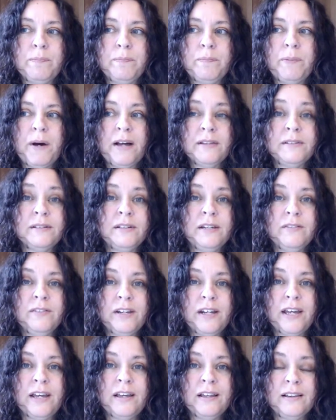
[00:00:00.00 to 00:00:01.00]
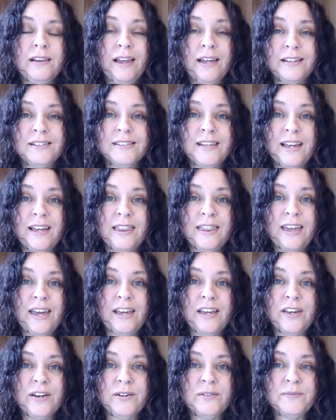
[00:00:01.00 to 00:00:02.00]
positivity, like saying
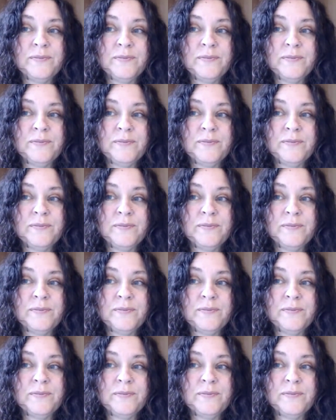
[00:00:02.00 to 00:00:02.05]
thank you.